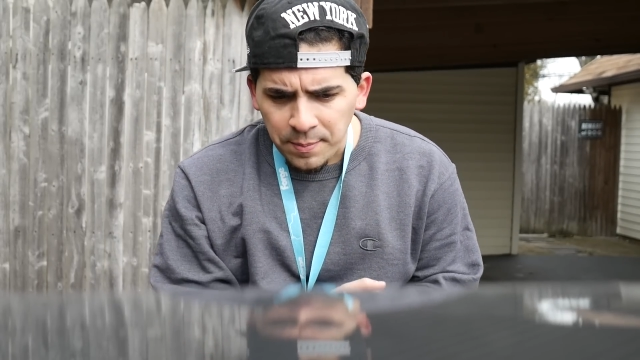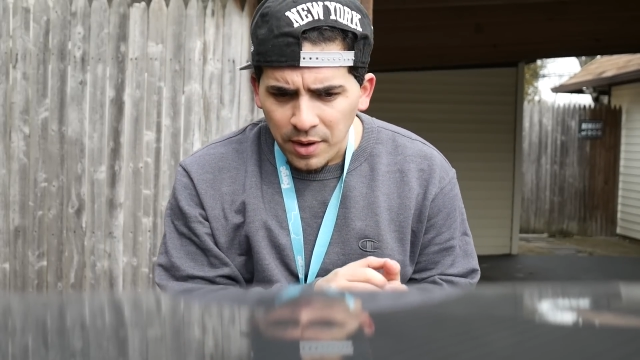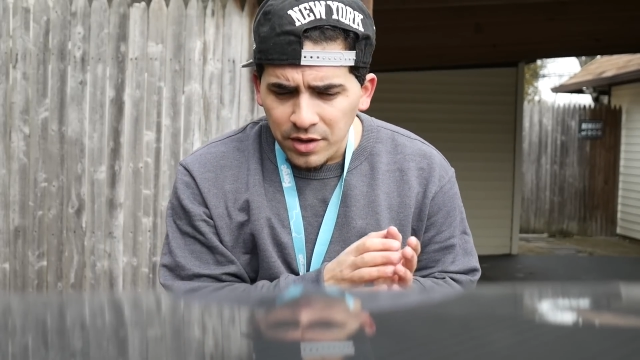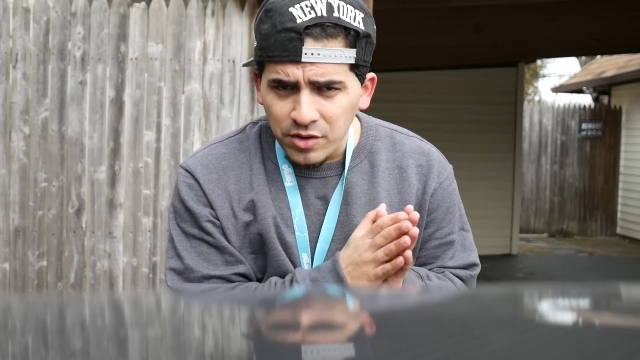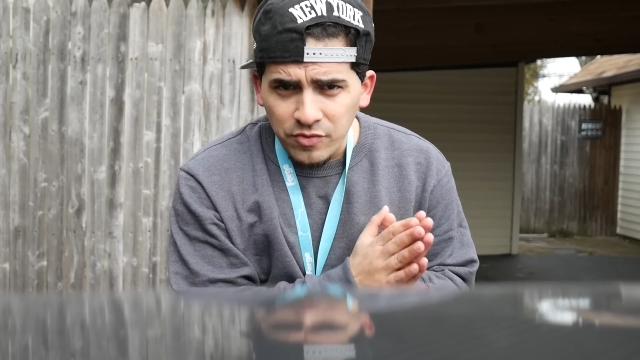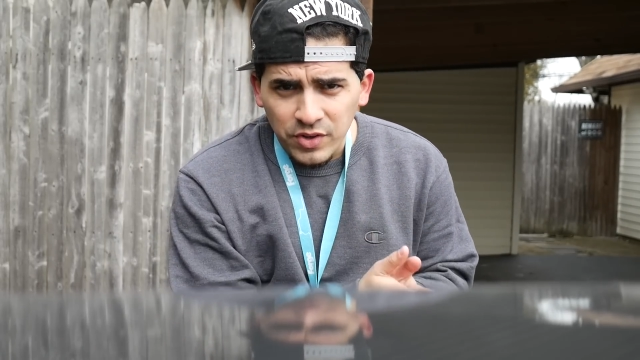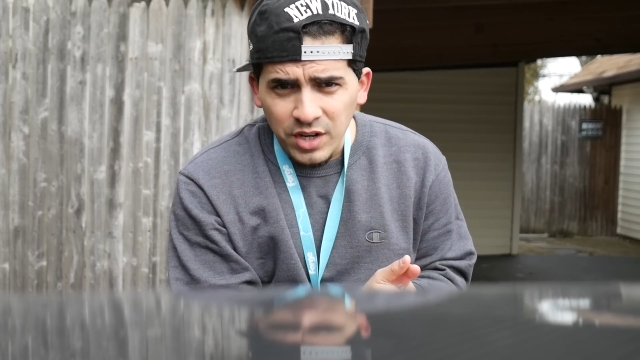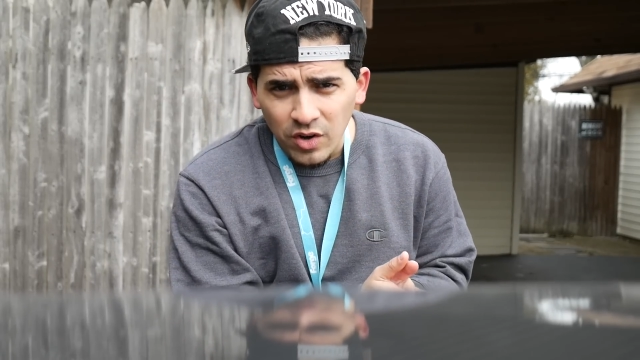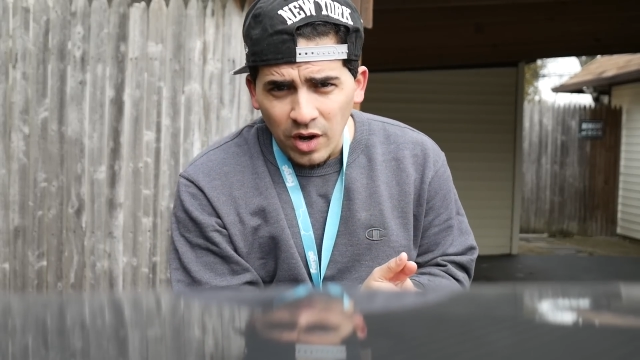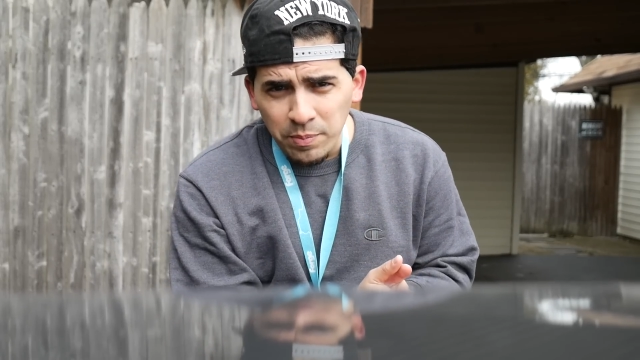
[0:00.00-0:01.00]
but your
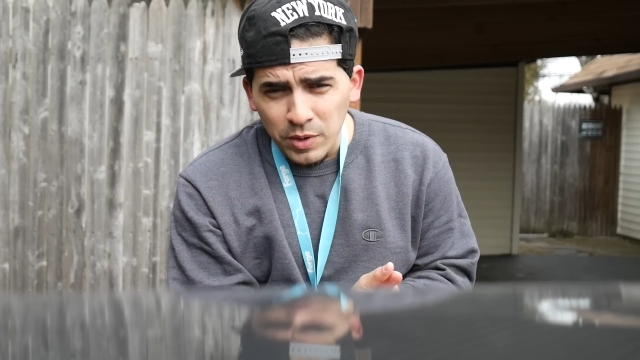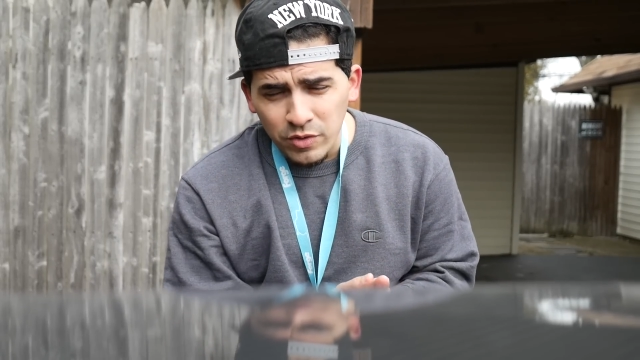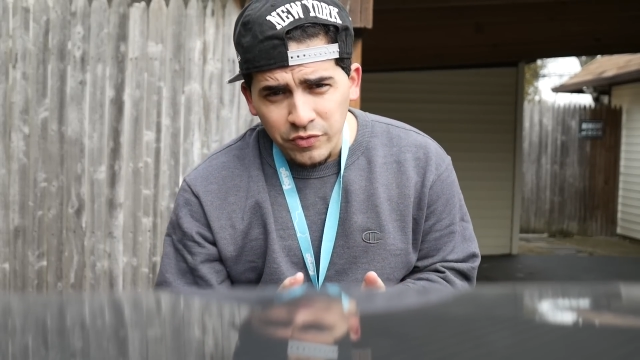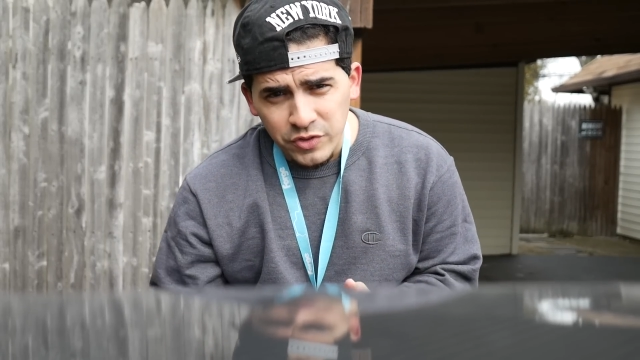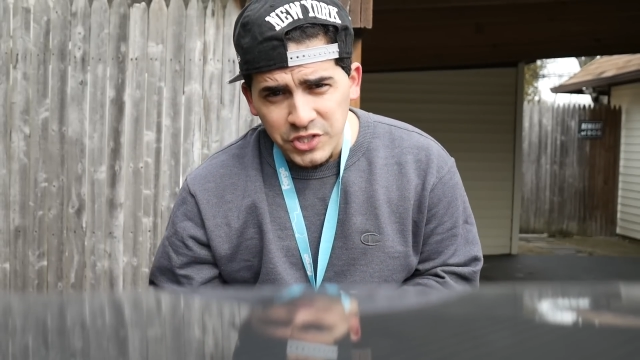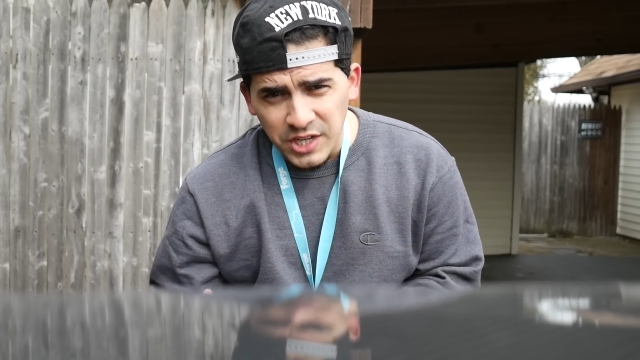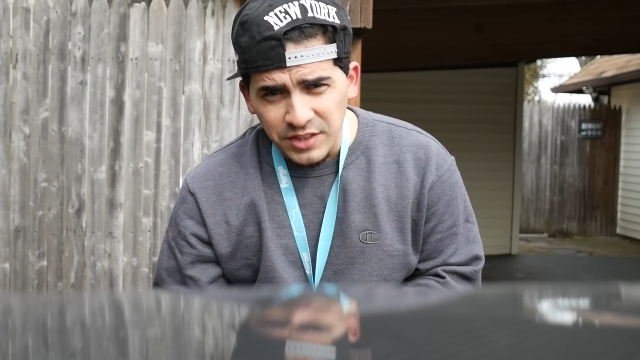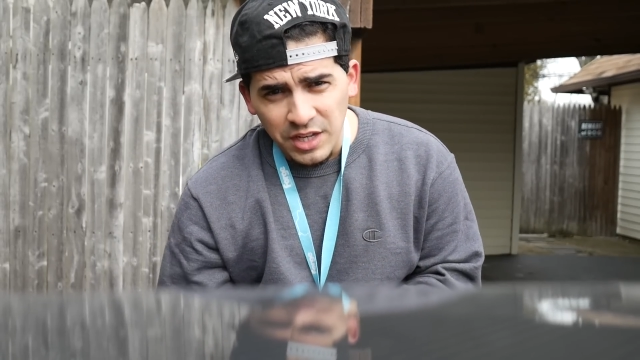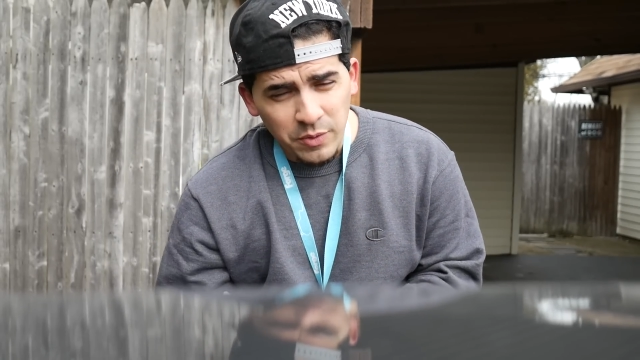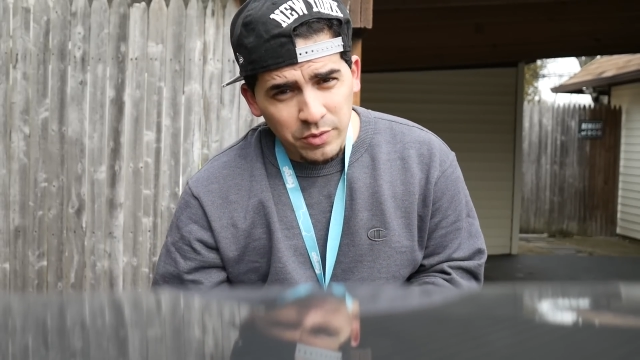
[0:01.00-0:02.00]
video upload for
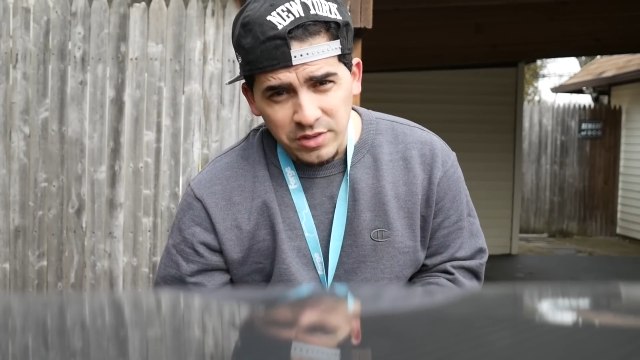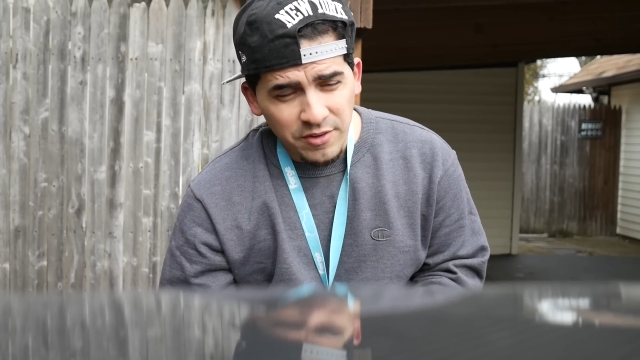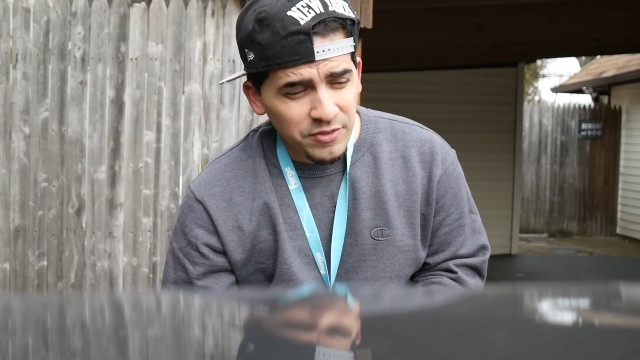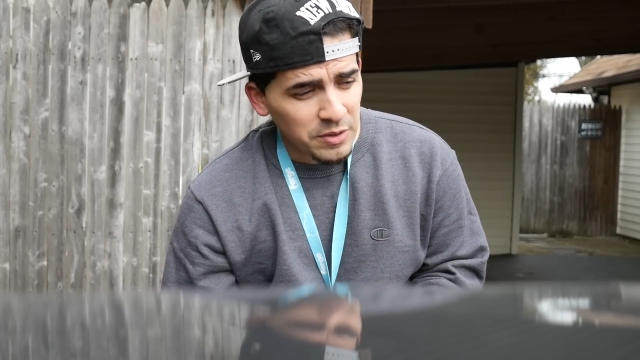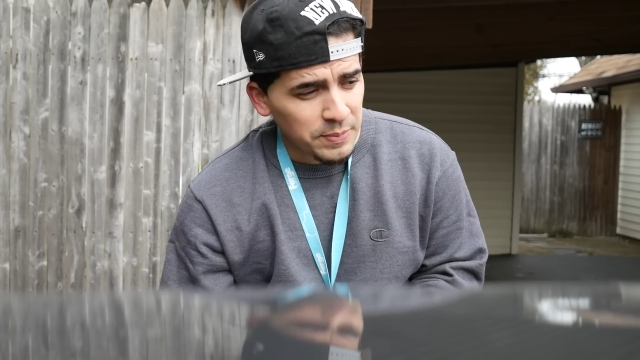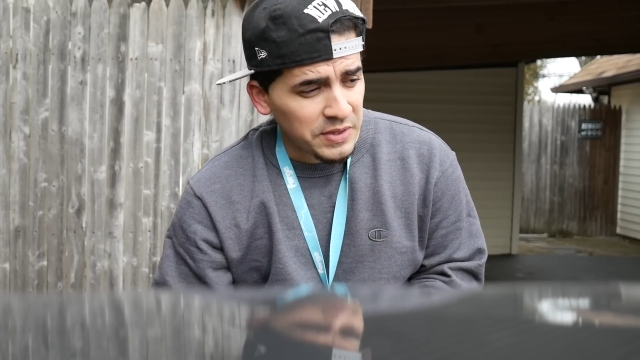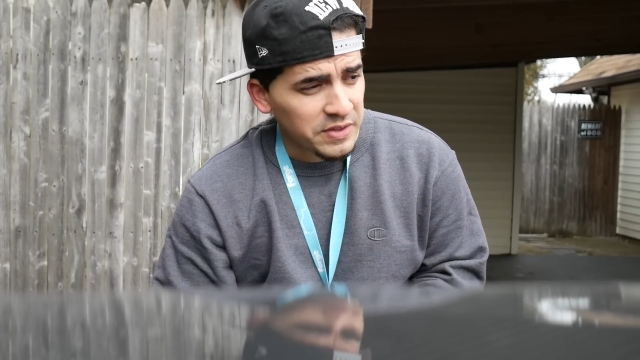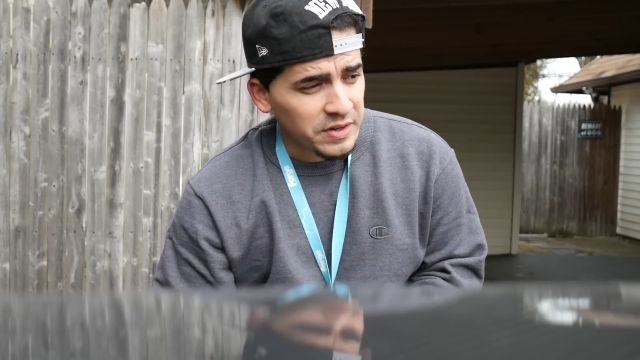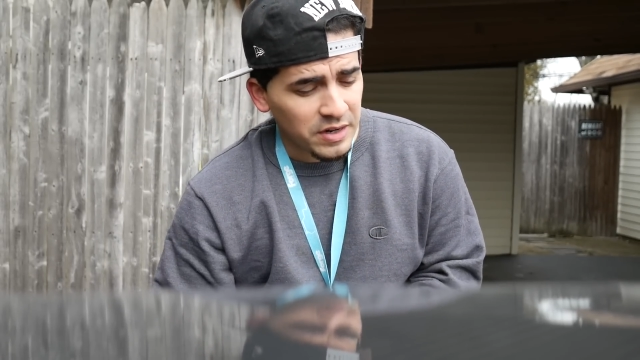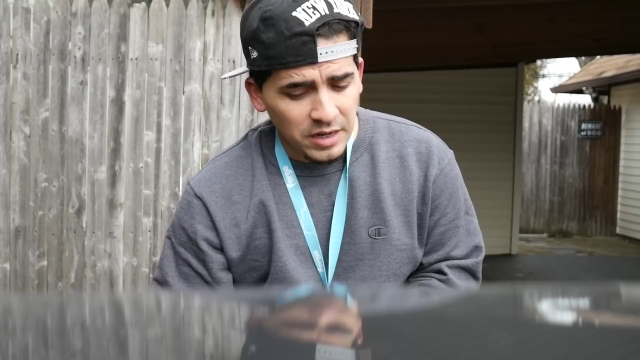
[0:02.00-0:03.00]
Sunday will definitely be there.